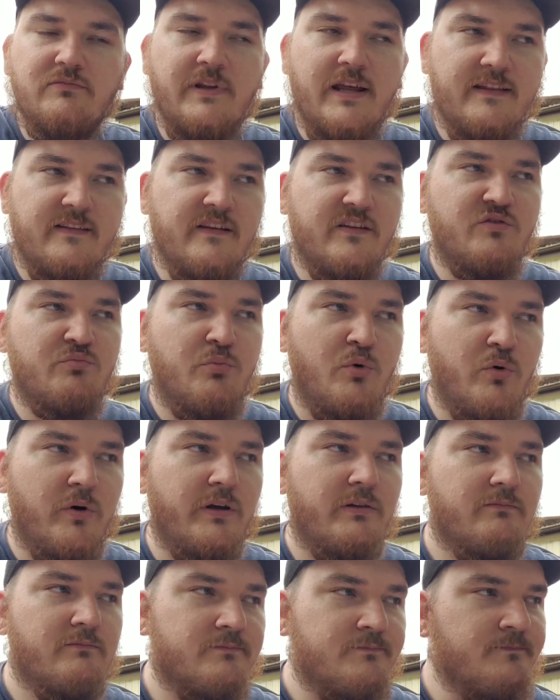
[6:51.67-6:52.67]
at this
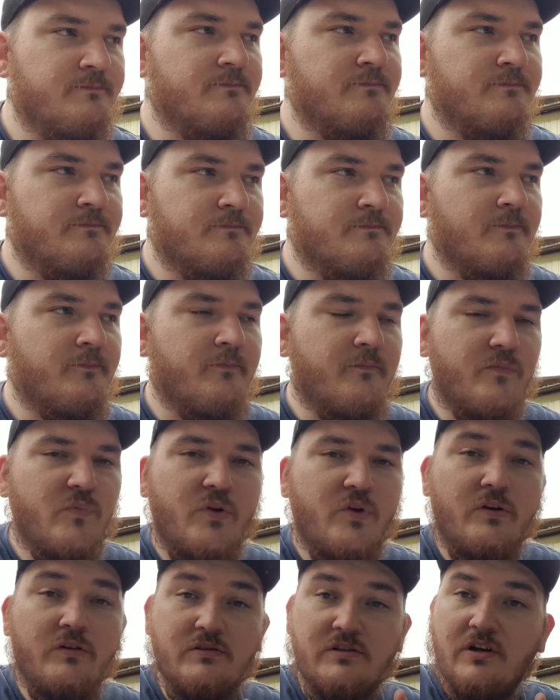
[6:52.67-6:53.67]
point.
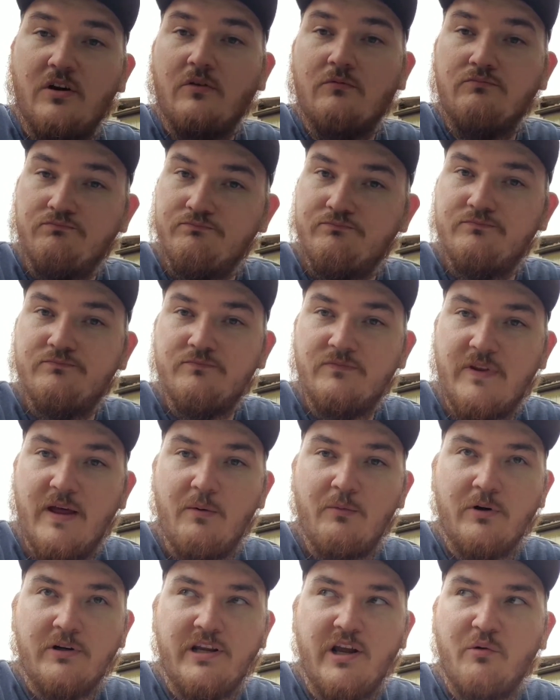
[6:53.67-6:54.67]
So
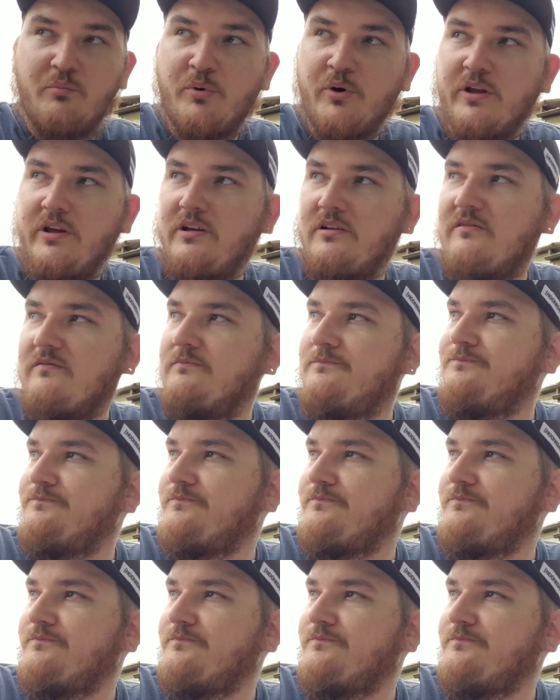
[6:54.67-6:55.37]
that worked out pretty good.